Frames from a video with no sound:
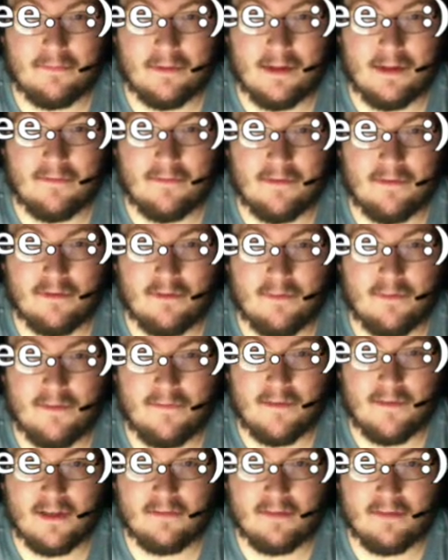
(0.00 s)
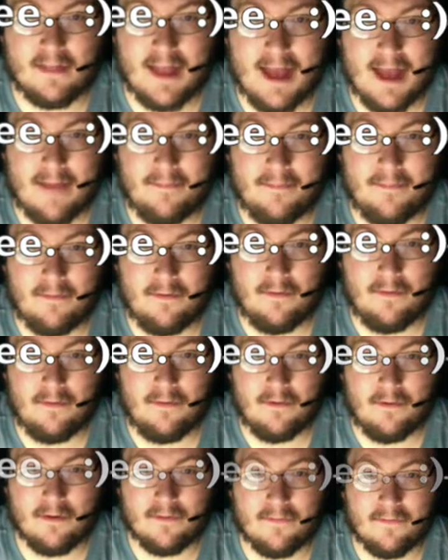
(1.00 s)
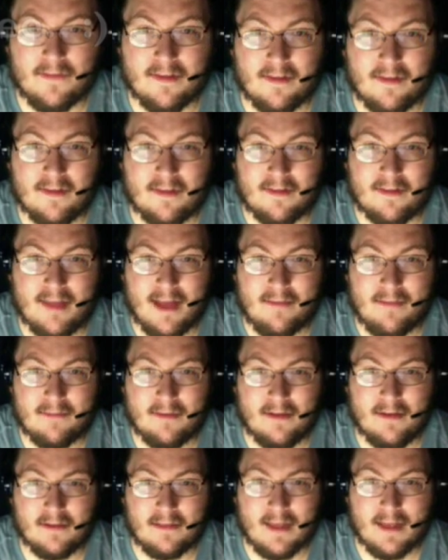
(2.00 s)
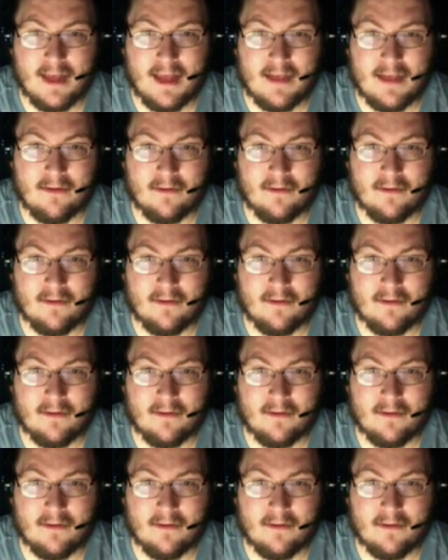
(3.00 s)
if this will be fixed with Apple, or if this is a Samsung thing,